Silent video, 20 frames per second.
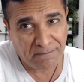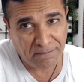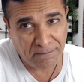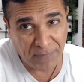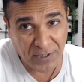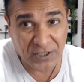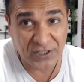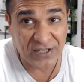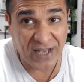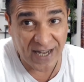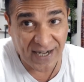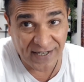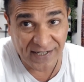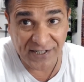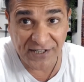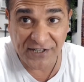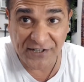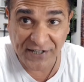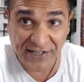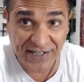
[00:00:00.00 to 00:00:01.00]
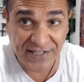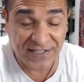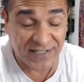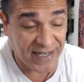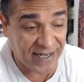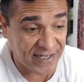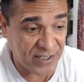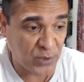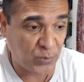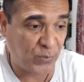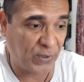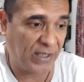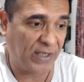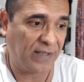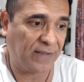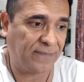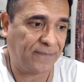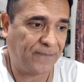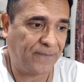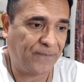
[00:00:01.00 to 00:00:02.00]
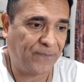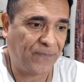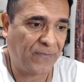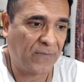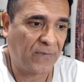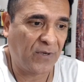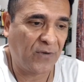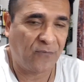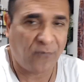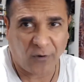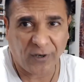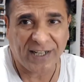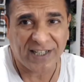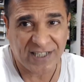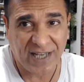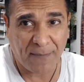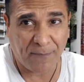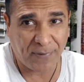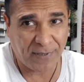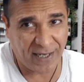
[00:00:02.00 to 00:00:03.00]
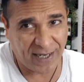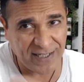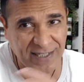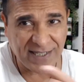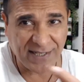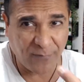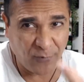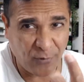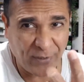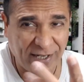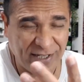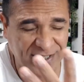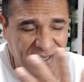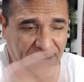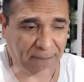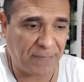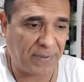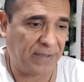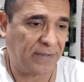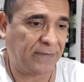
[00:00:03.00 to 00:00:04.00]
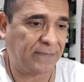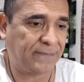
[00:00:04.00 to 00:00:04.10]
personality traits as well. For example, I'll just give you an example.